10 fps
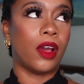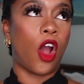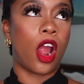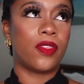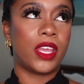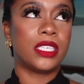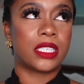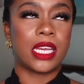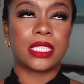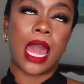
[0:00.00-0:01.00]
are these
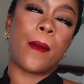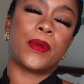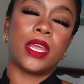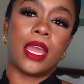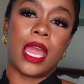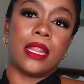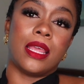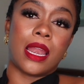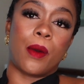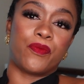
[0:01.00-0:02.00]
things happening and
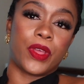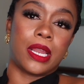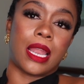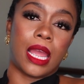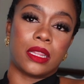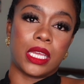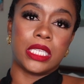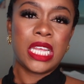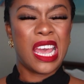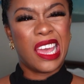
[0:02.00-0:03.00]
then I'm feeling like
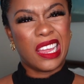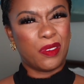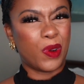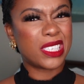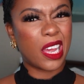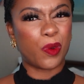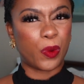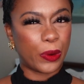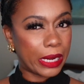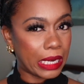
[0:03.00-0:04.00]
this? Was it
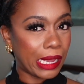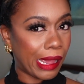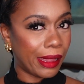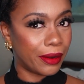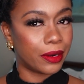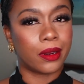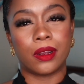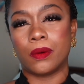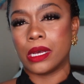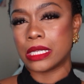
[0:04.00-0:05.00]
really anger,
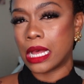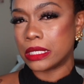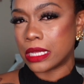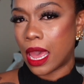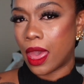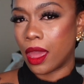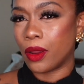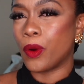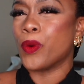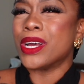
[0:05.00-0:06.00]
or was I sad?
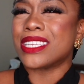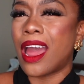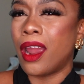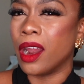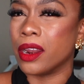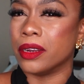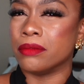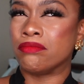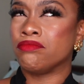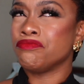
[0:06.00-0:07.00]
Or was I hurt?
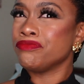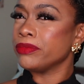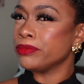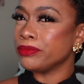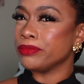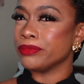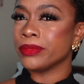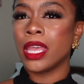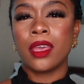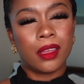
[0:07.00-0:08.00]

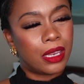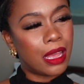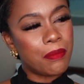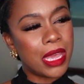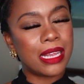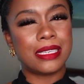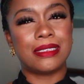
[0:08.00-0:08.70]
Let me